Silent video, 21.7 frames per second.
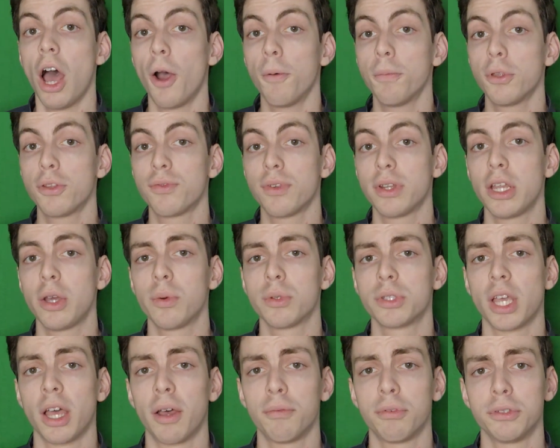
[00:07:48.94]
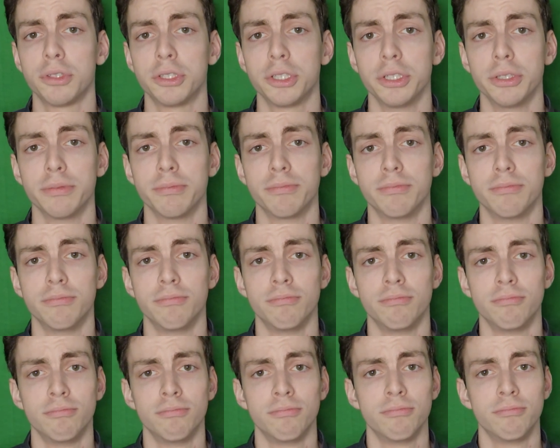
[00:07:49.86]
I hope this video was helpful to you.
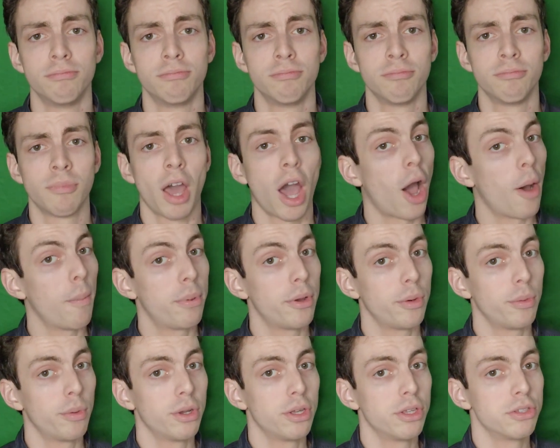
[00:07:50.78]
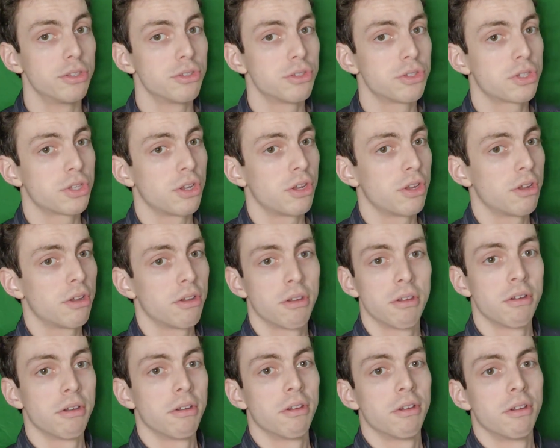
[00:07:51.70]
I hope it was
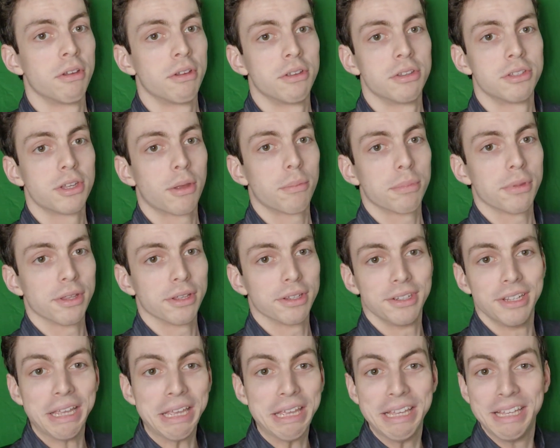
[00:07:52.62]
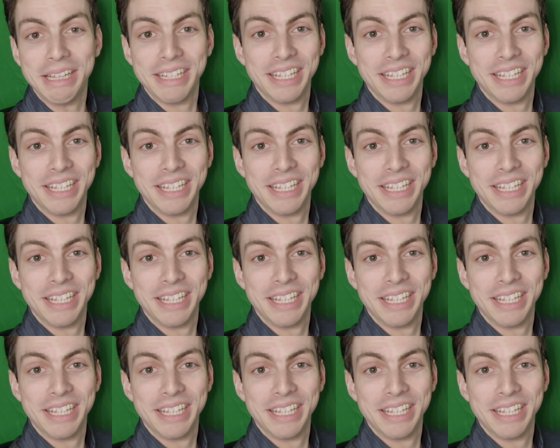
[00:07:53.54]
something.